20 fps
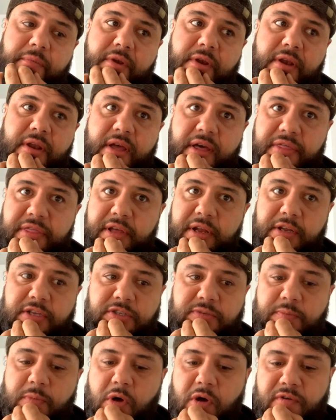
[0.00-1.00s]
mm. nothing, a
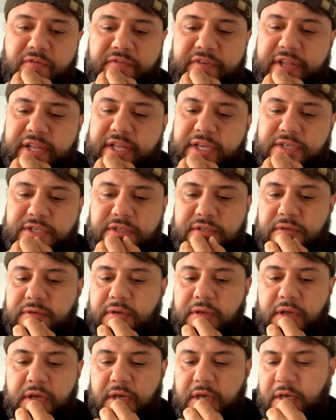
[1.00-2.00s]
small village
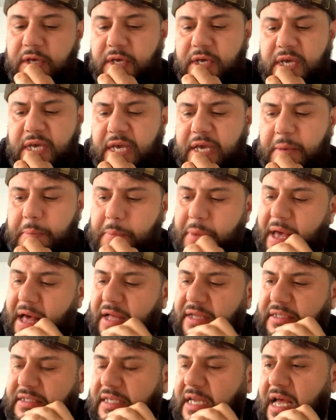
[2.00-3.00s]
in, in
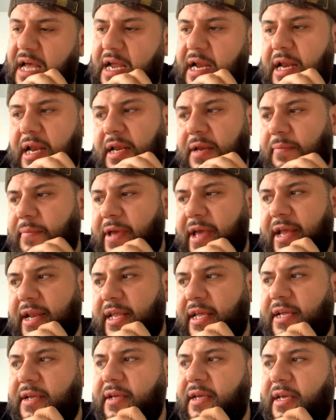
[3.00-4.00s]
Palestine. And man,
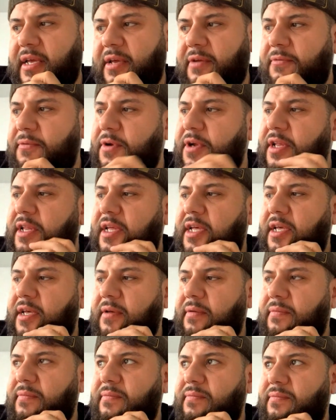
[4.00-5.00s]
he, he
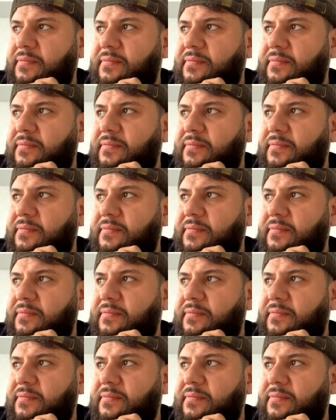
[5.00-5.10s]
really